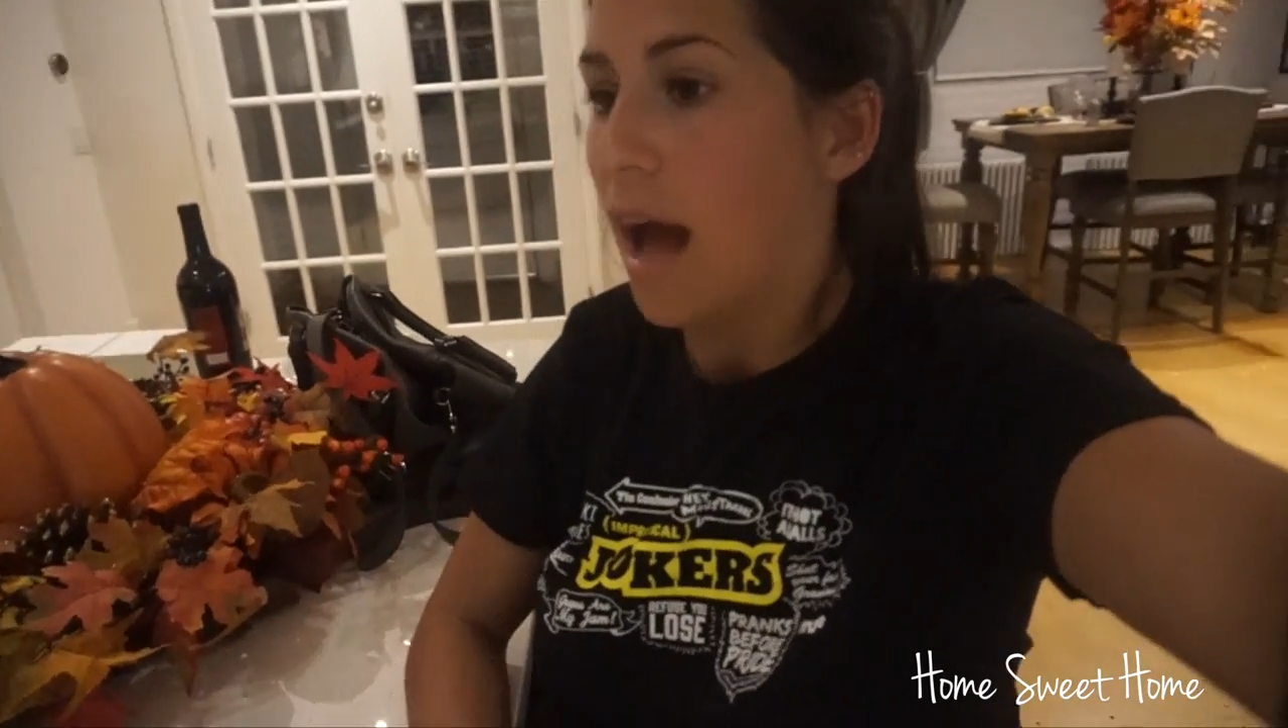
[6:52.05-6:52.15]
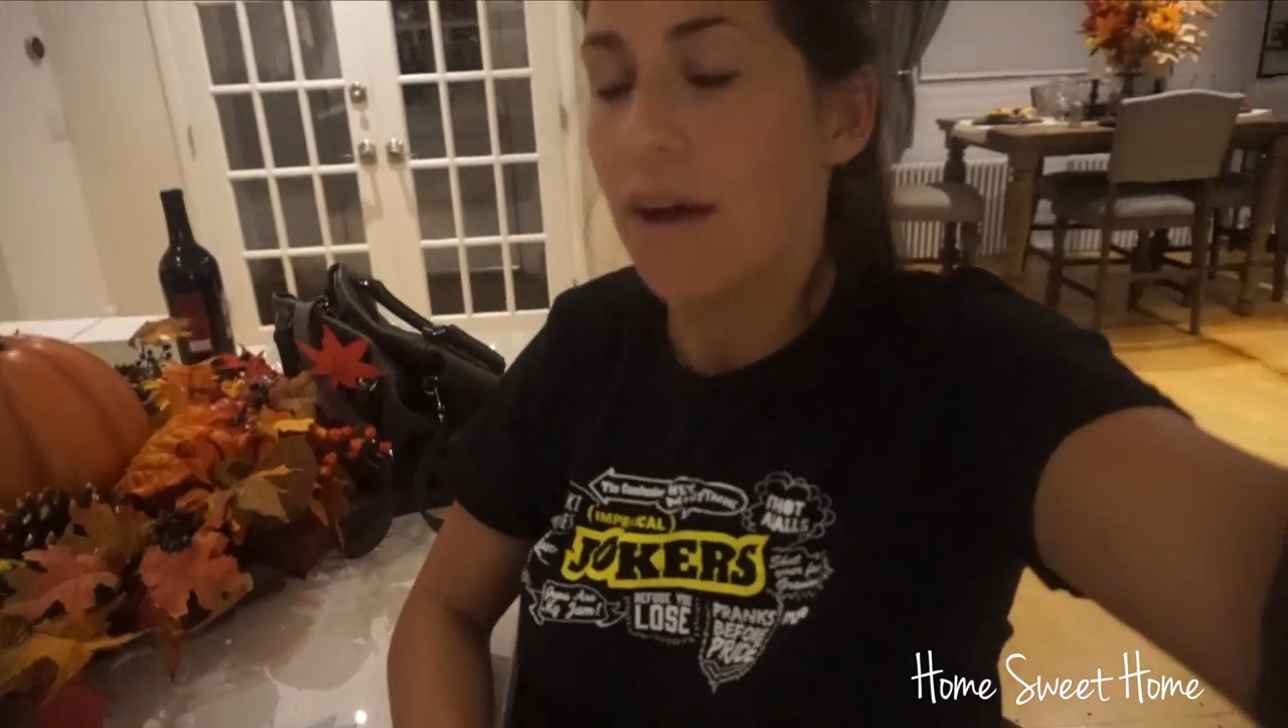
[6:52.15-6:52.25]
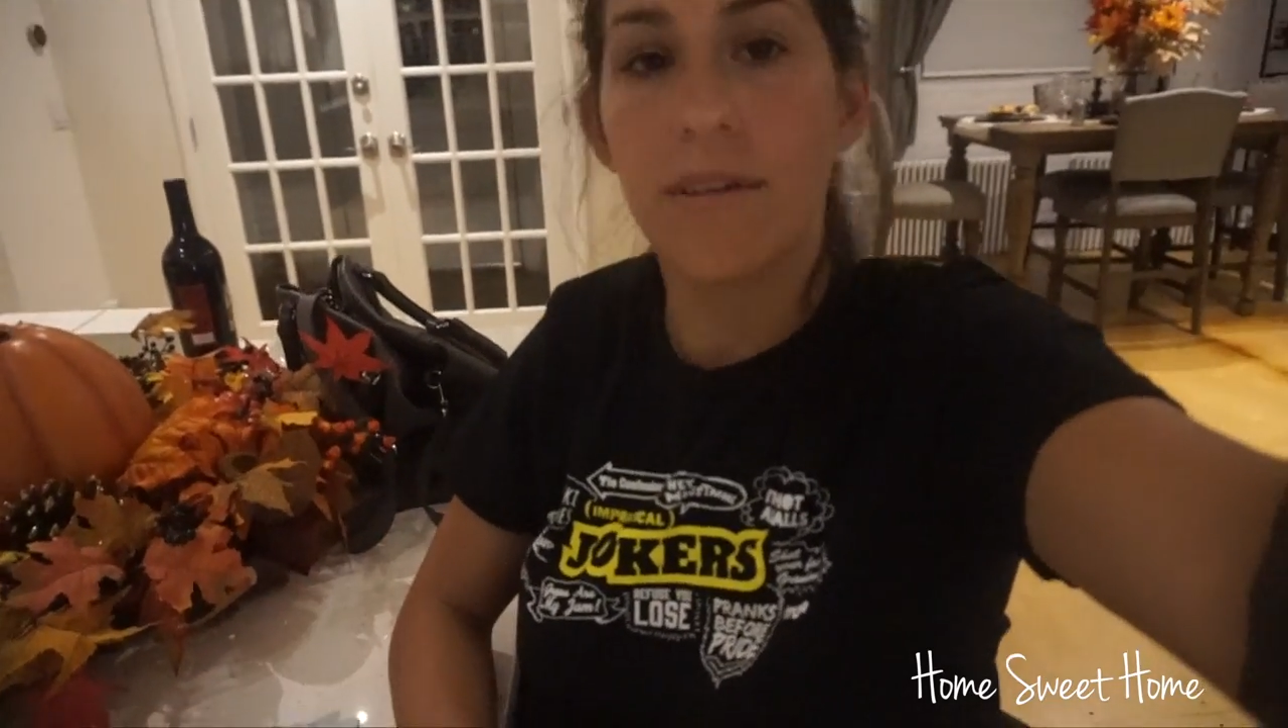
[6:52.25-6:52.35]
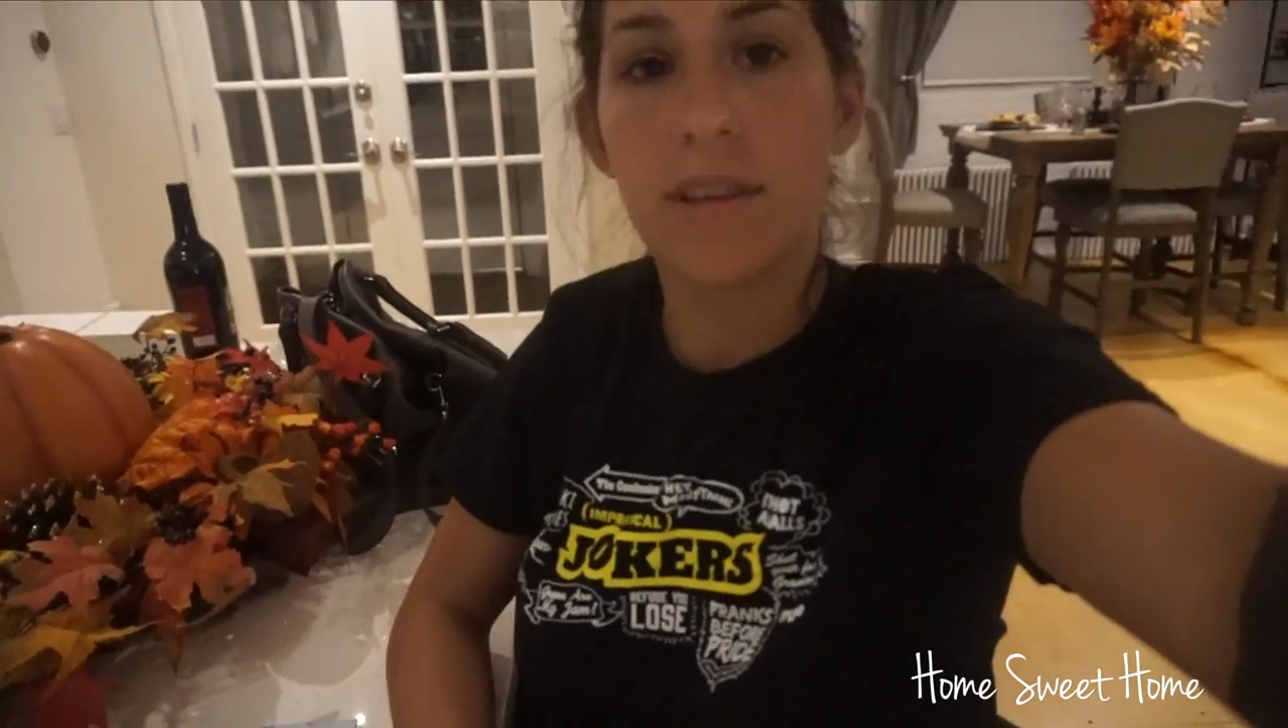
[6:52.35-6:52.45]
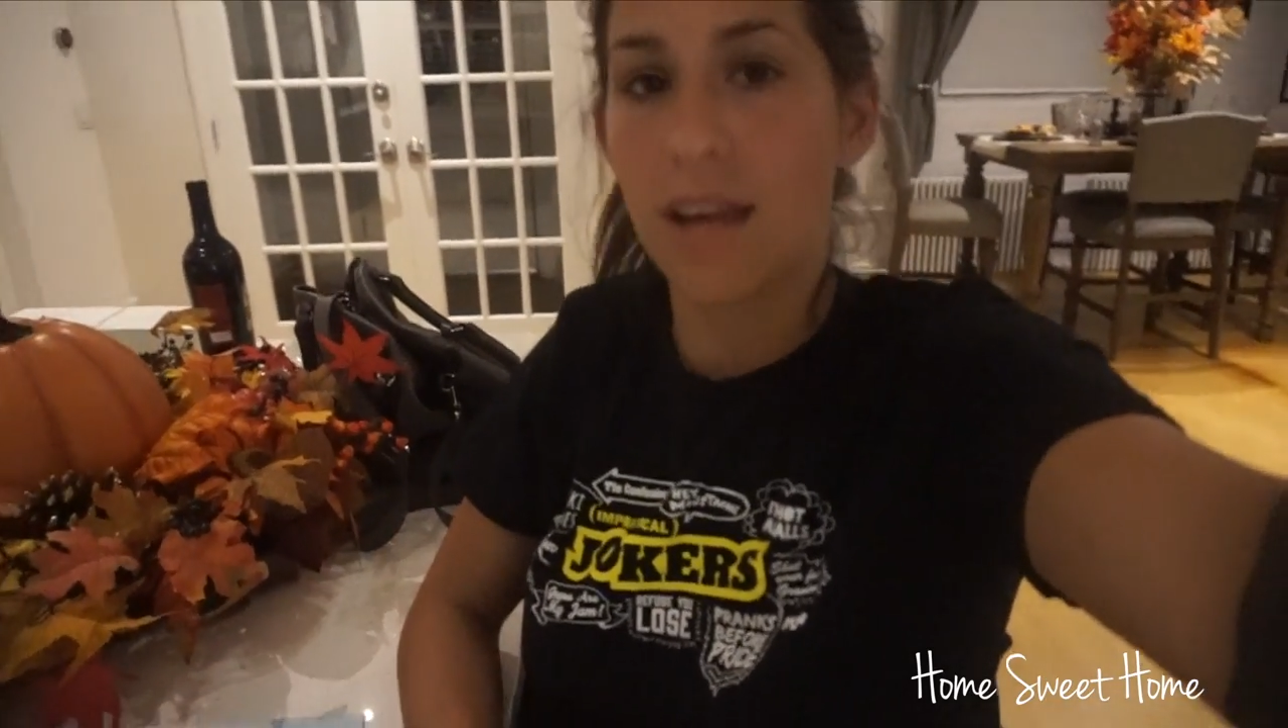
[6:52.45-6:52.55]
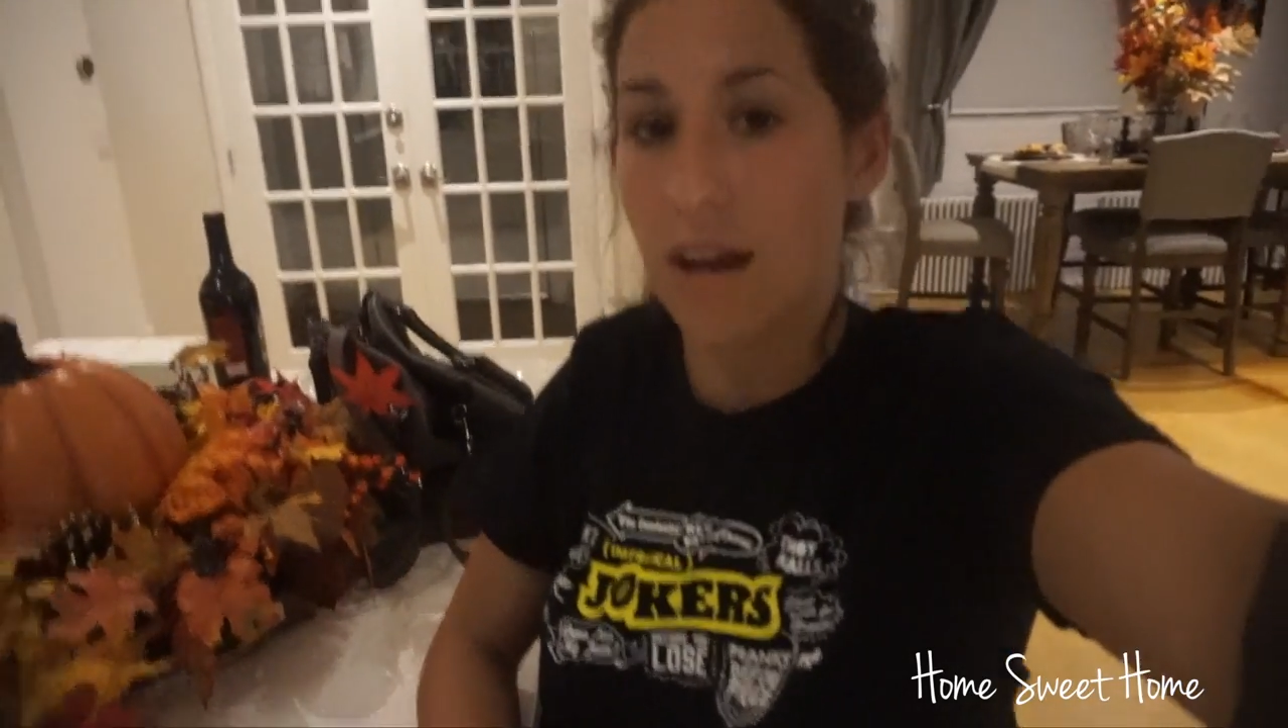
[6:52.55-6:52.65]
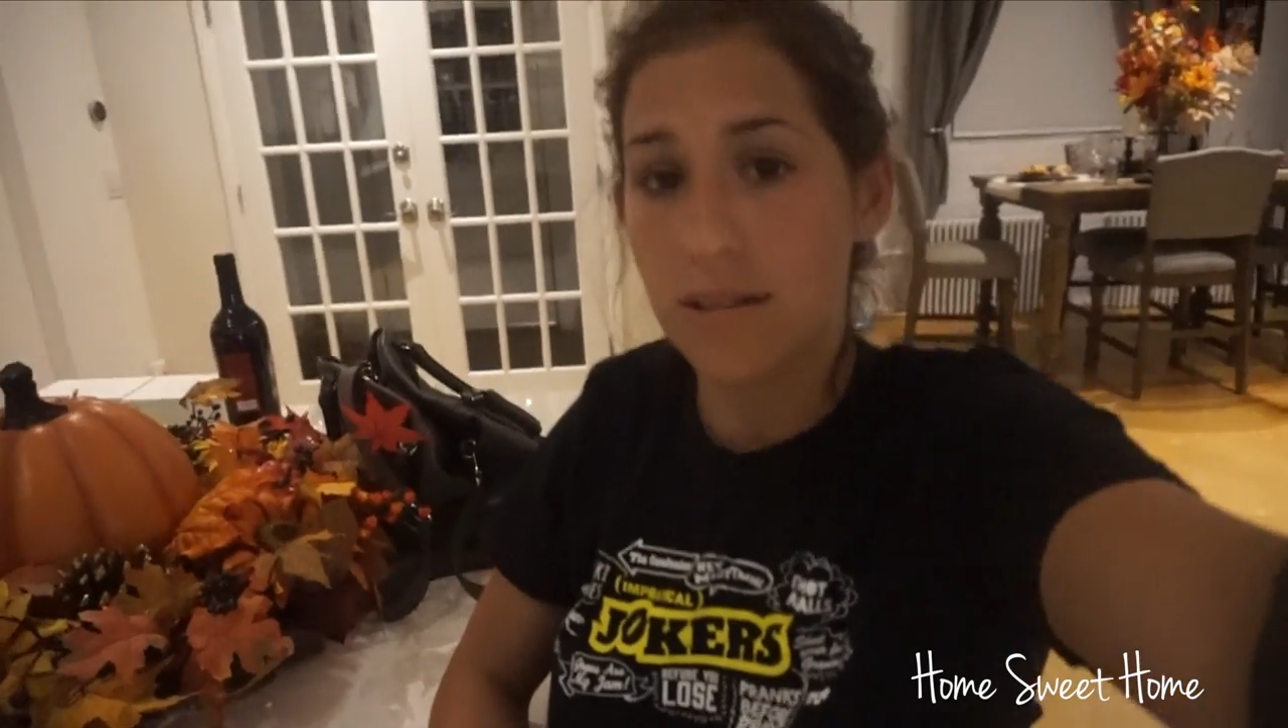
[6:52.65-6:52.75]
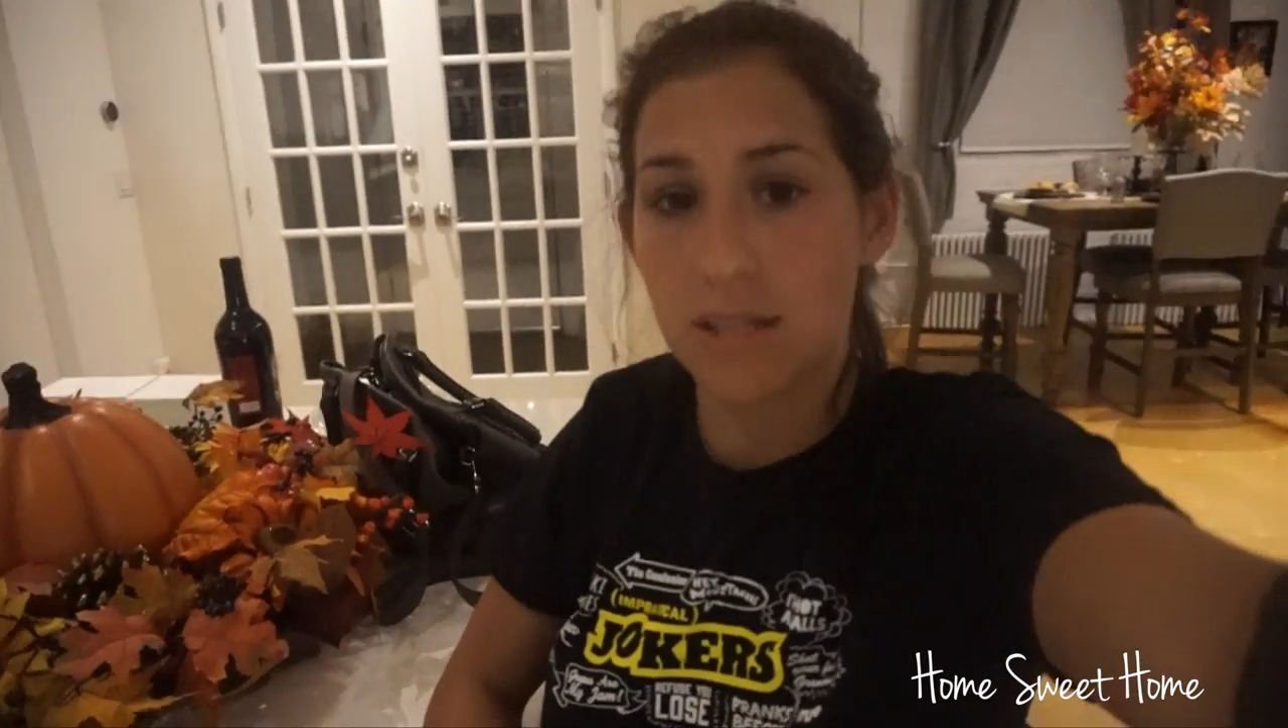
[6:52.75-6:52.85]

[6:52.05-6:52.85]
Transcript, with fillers: Everything else,